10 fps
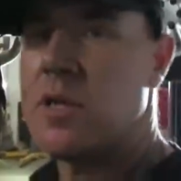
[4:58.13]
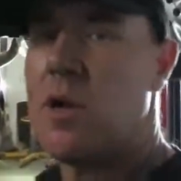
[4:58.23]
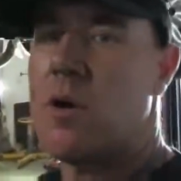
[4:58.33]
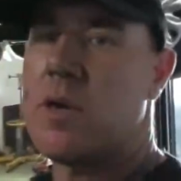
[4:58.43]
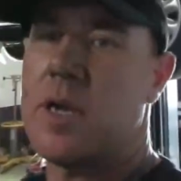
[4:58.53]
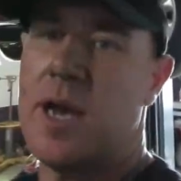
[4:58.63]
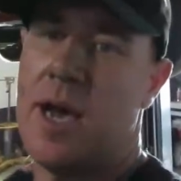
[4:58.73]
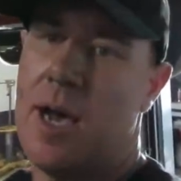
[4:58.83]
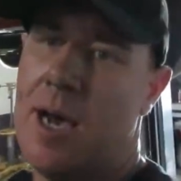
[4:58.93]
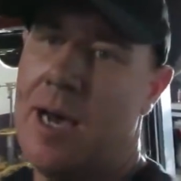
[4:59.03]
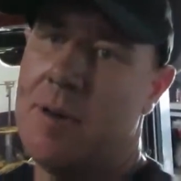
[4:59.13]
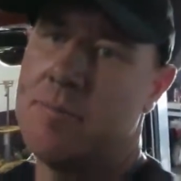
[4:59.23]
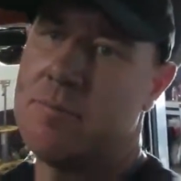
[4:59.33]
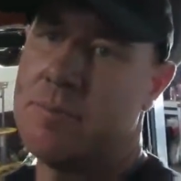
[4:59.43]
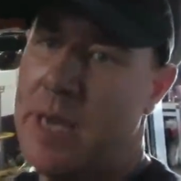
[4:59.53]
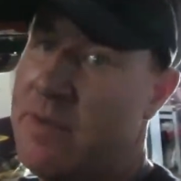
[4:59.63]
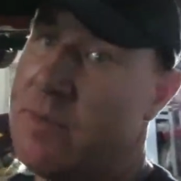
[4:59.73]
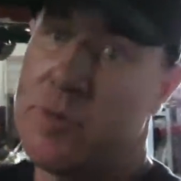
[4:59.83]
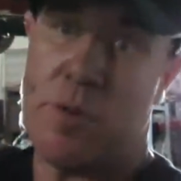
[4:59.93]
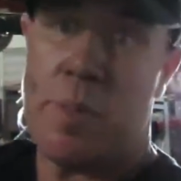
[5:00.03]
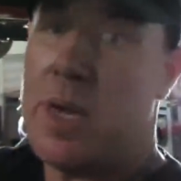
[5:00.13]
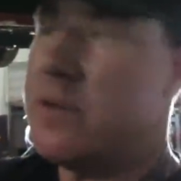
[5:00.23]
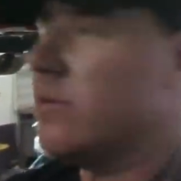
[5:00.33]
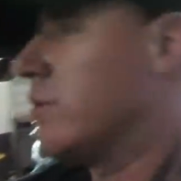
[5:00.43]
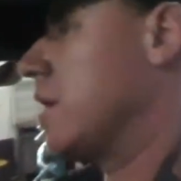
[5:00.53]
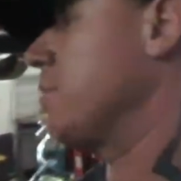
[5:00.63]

o'clock, back from Toowoomba and doing a